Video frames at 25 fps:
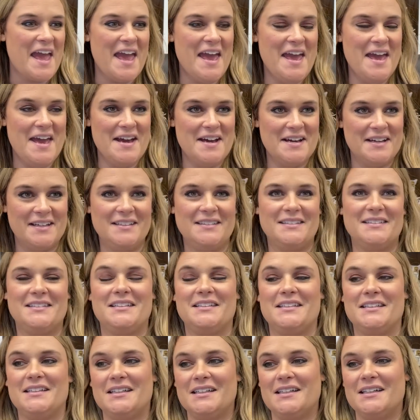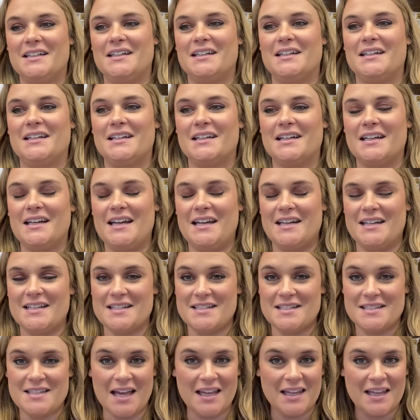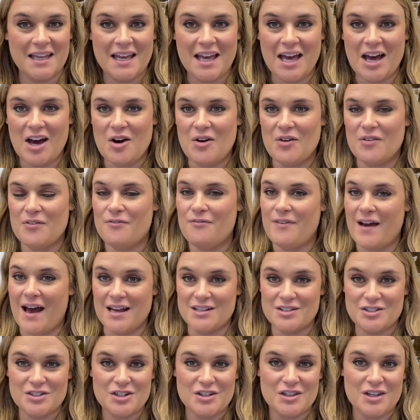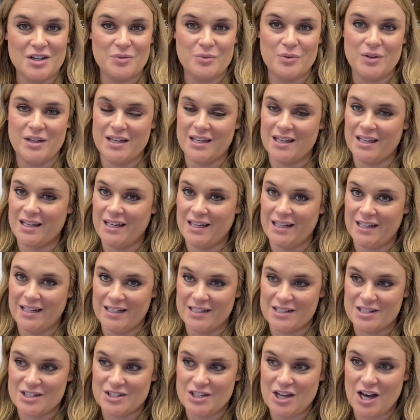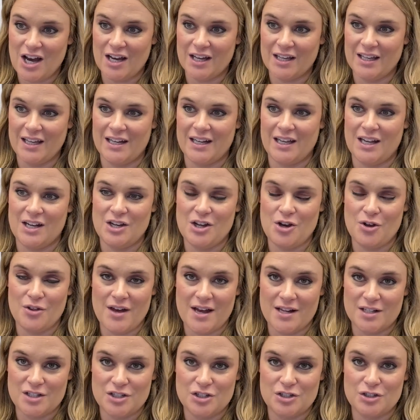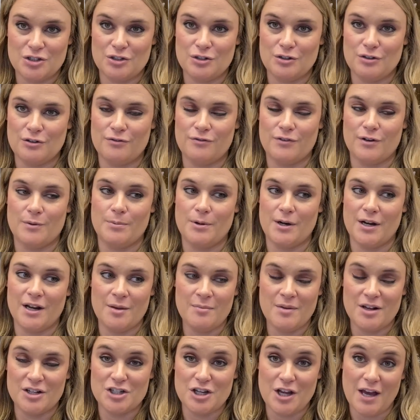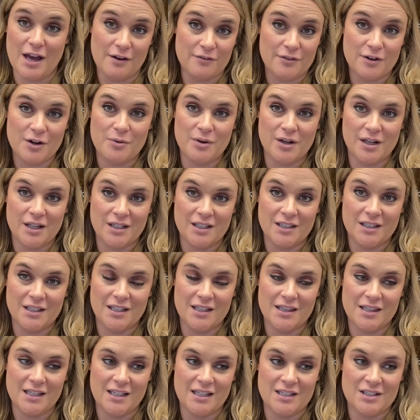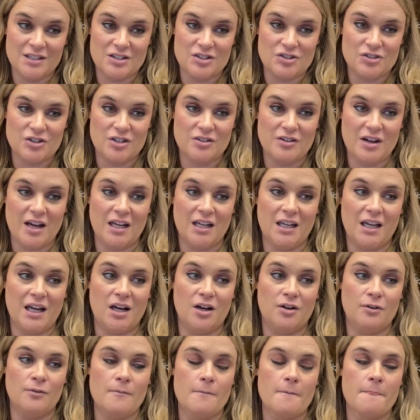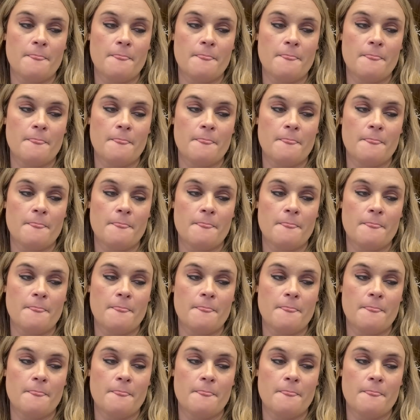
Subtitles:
And it is selling out faster than we can get it in stock. And I know that's true for pretty much everyone in the industry right now.